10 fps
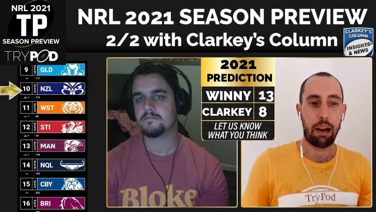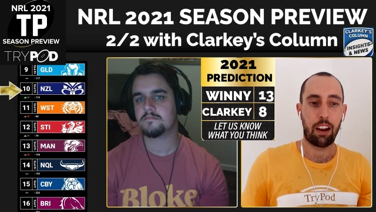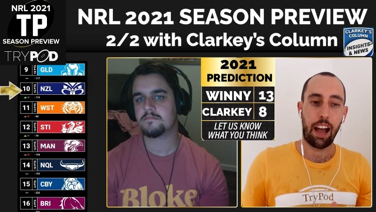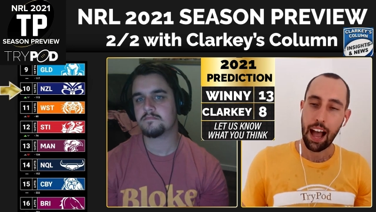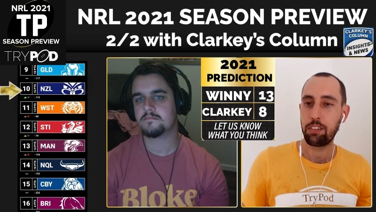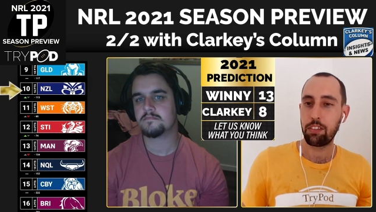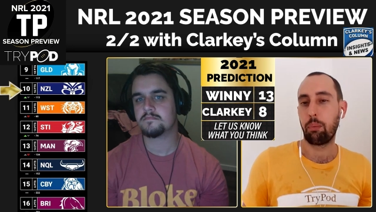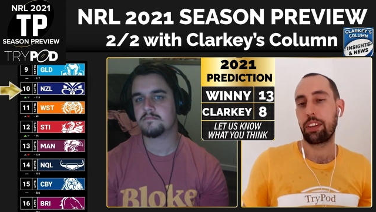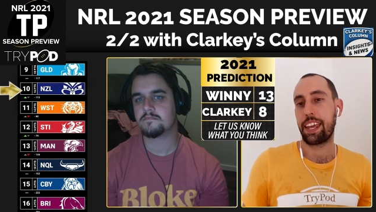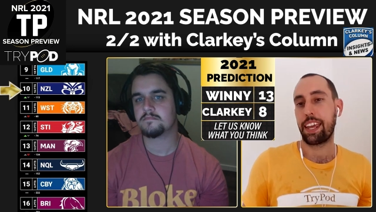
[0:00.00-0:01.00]
Speaker 1: but I
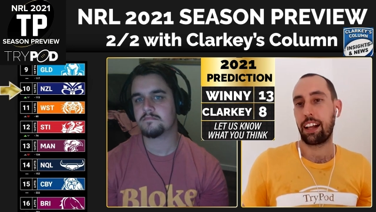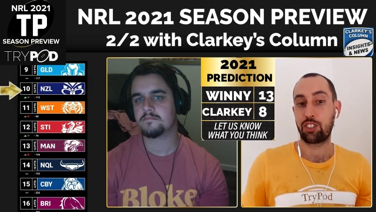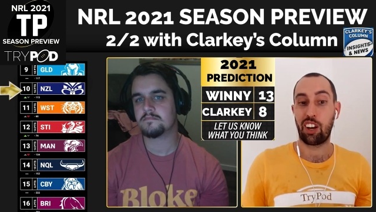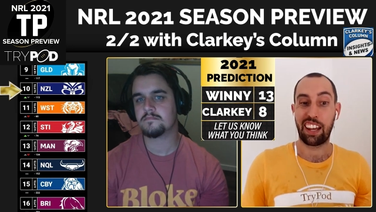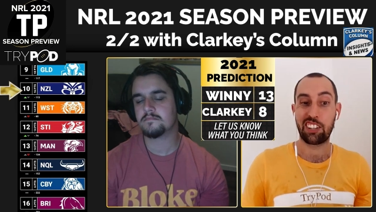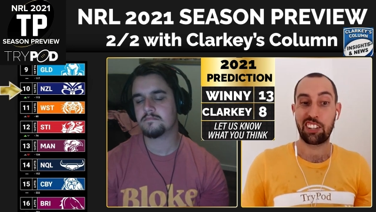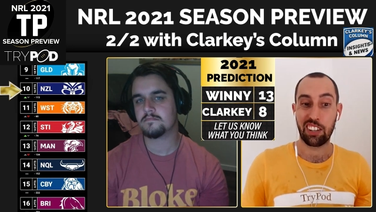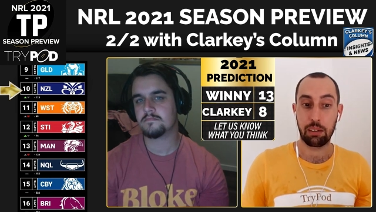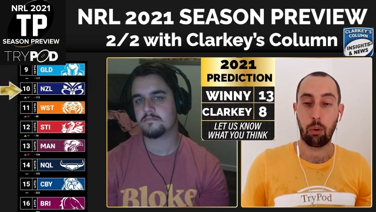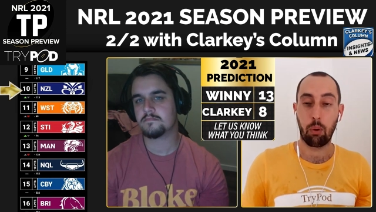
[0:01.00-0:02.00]
have them on the outside,
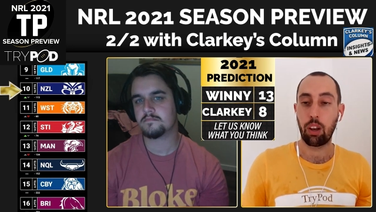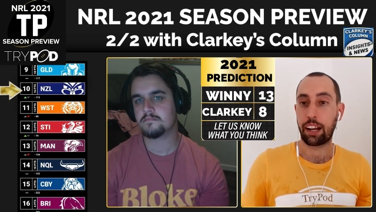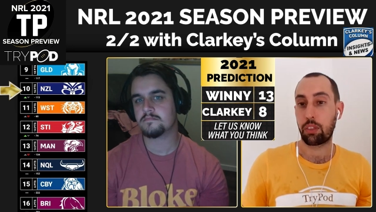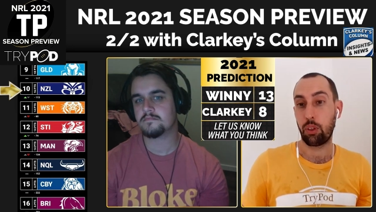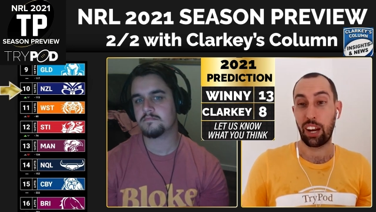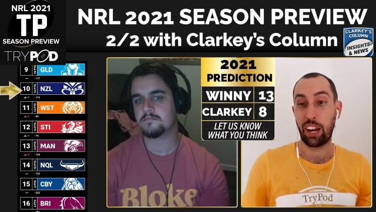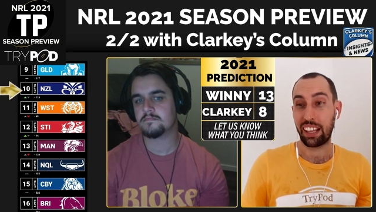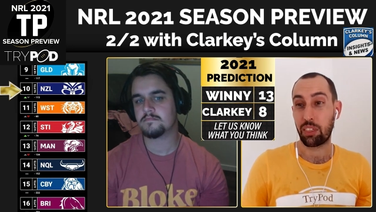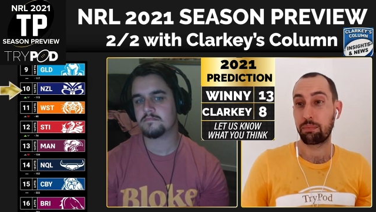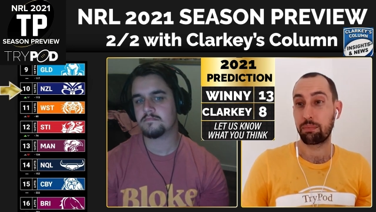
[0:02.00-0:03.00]
actually more like
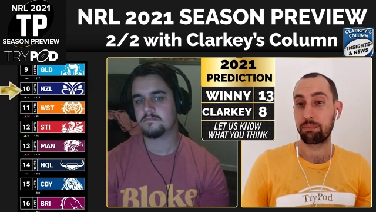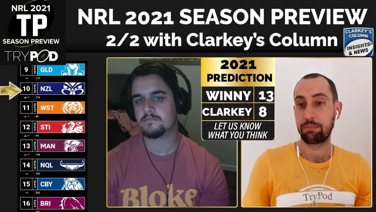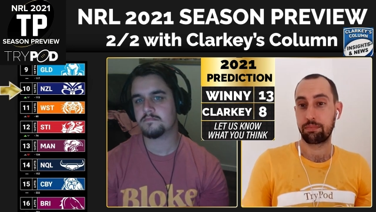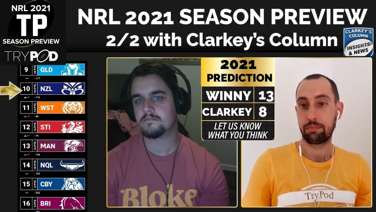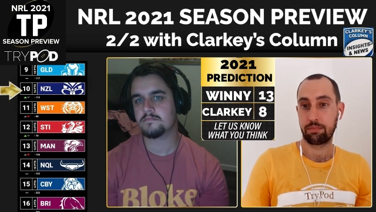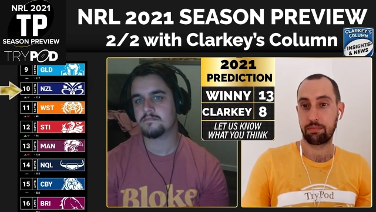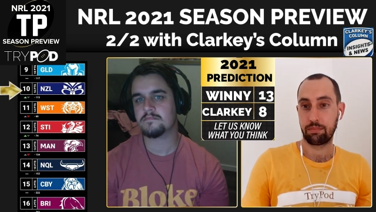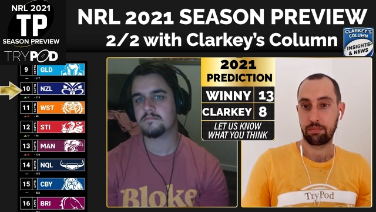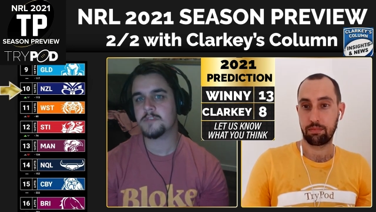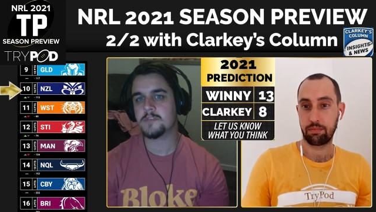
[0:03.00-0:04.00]
13th.
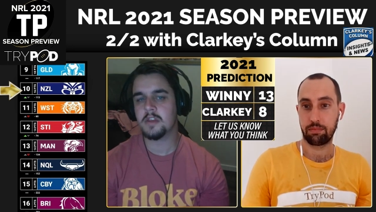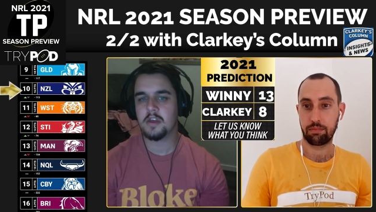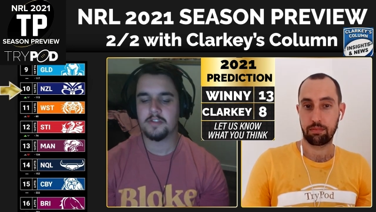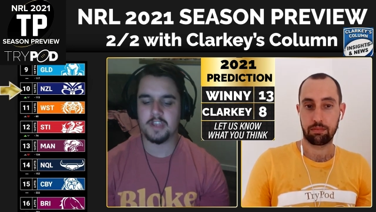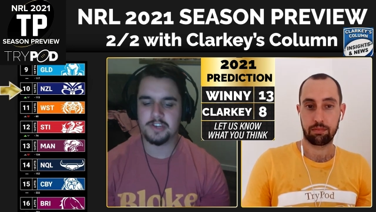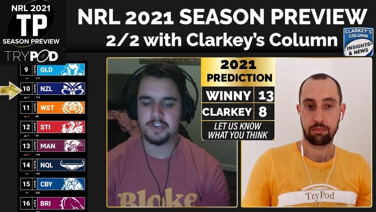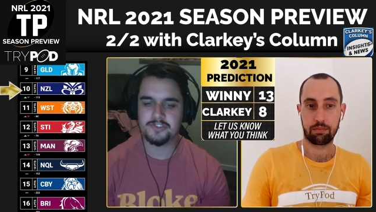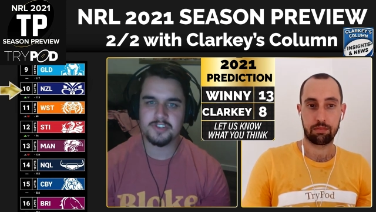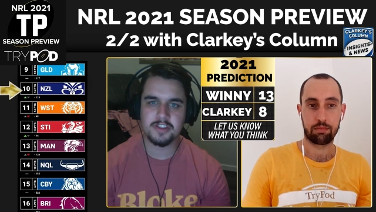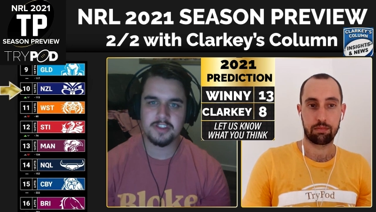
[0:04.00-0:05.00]
The
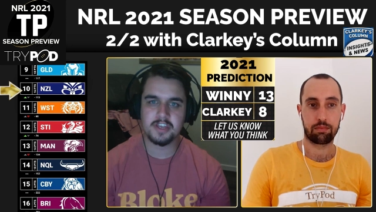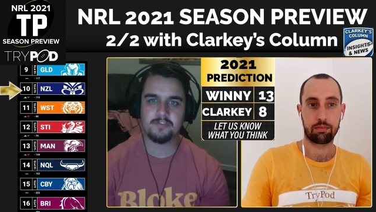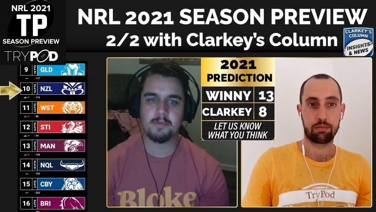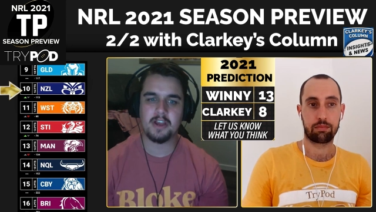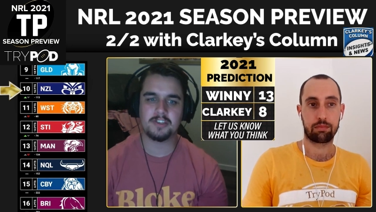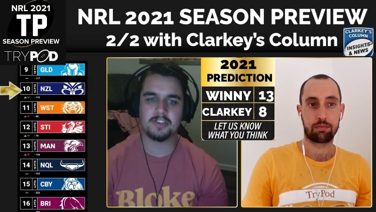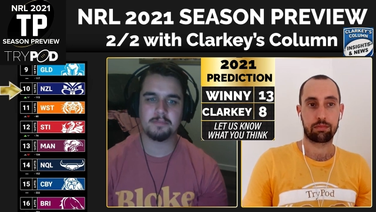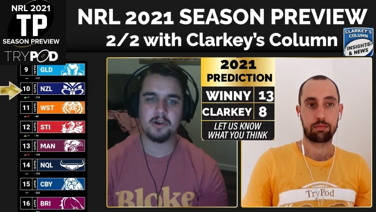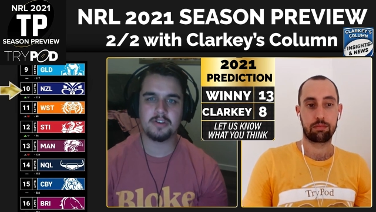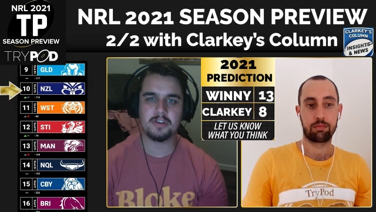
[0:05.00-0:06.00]
interesting
Speaker 2: thing for me, I
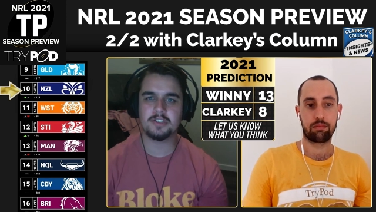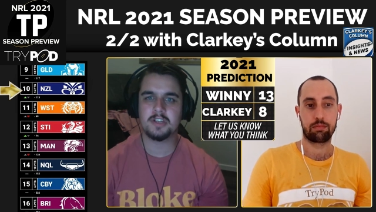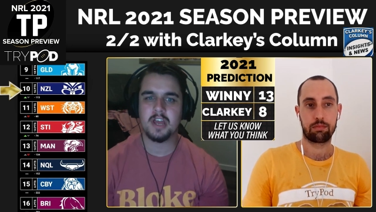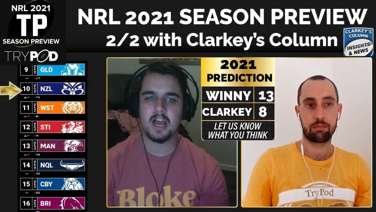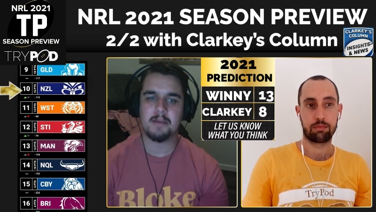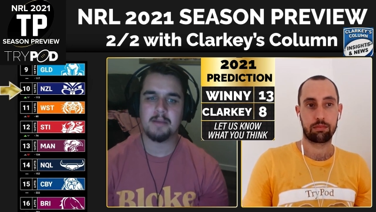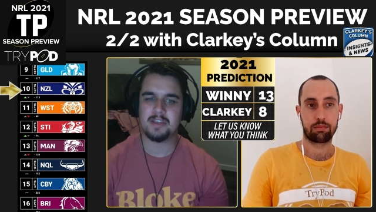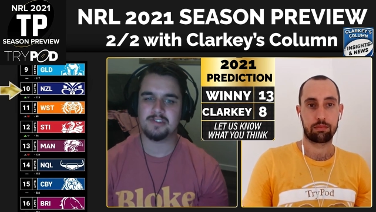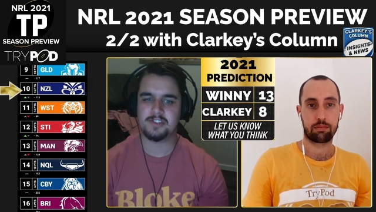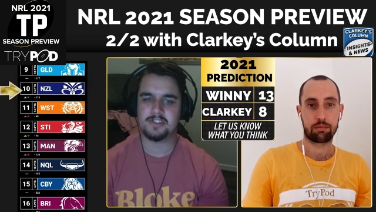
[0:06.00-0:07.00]
suppose,
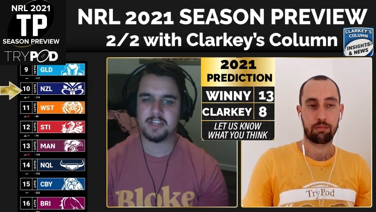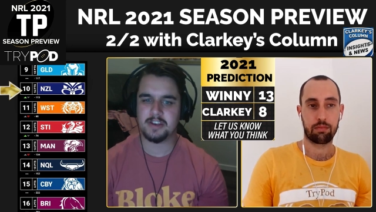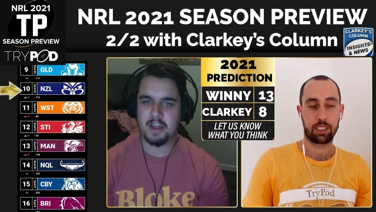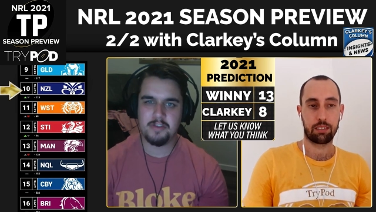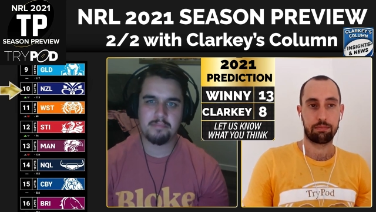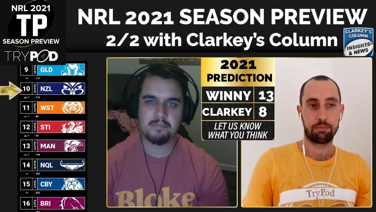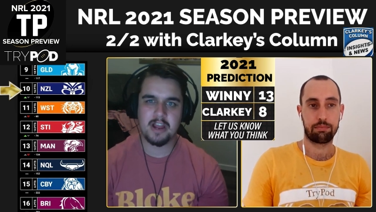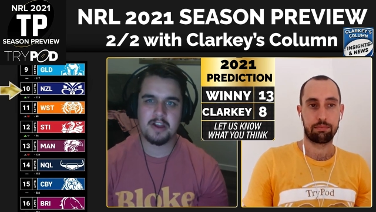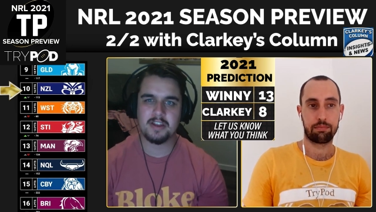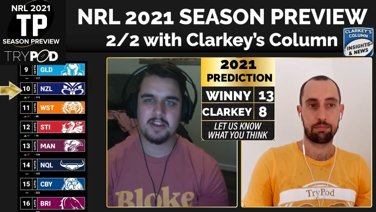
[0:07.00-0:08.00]
is that Nathan
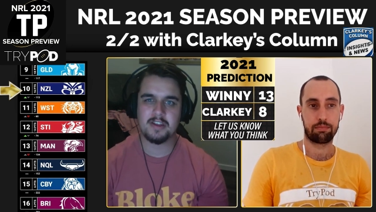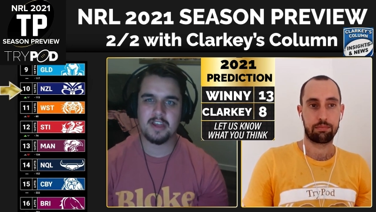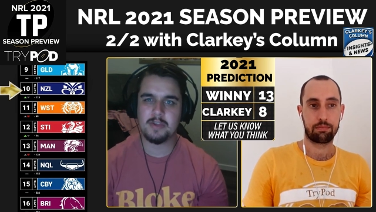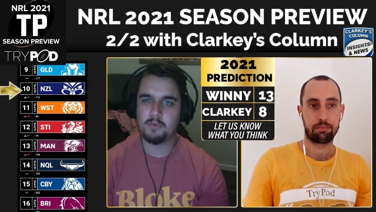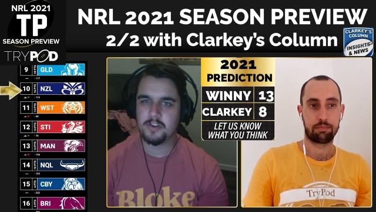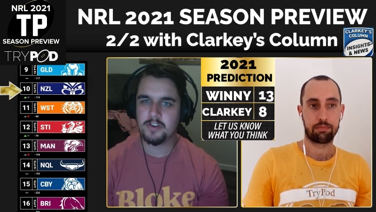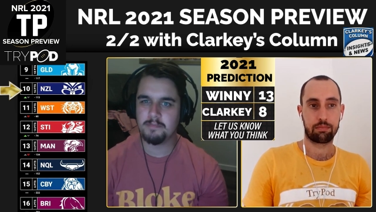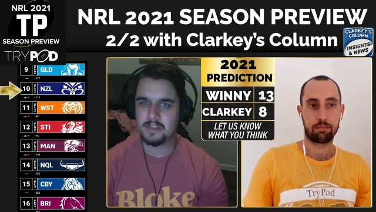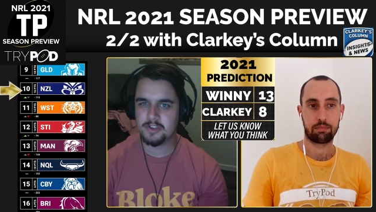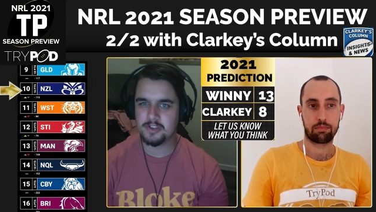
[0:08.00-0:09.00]
Brown, he wouldn't
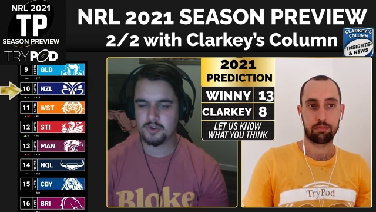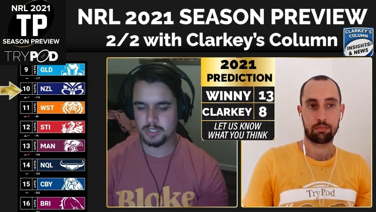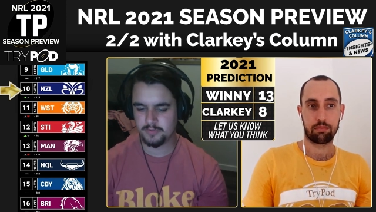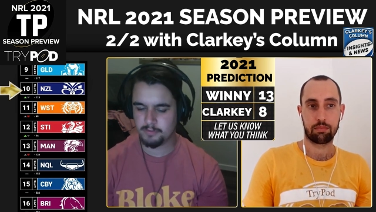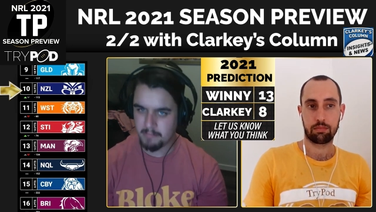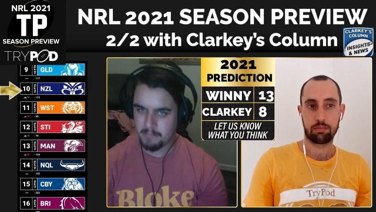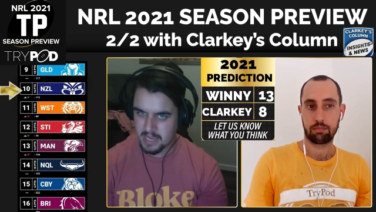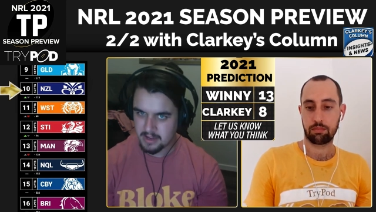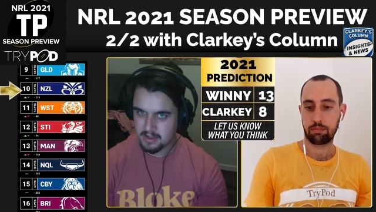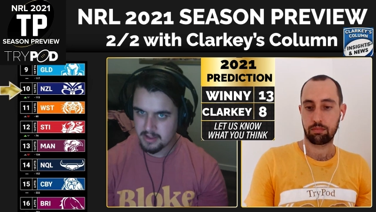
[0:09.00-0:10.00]
have been the choice for
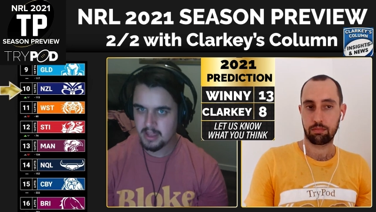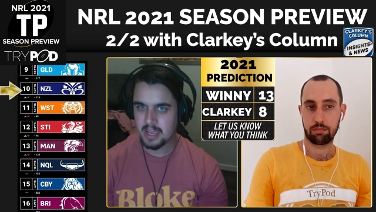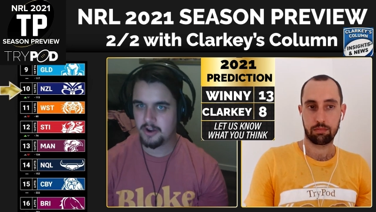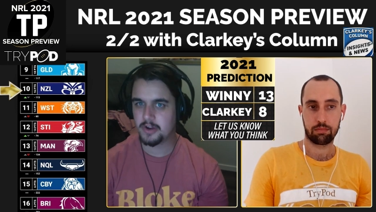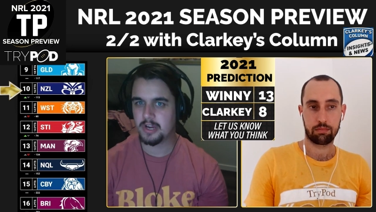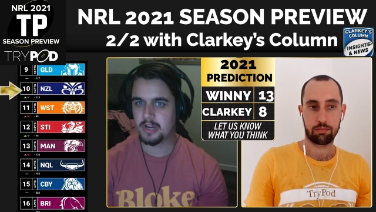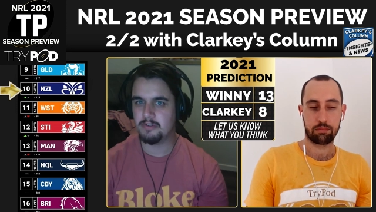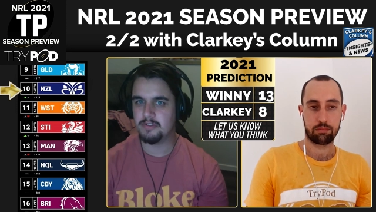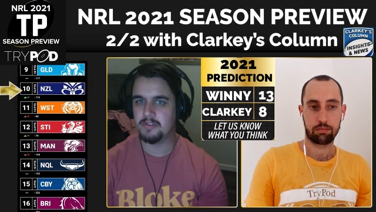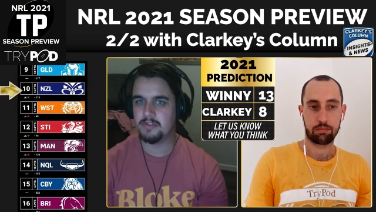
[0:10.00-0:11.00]
me, and I agree with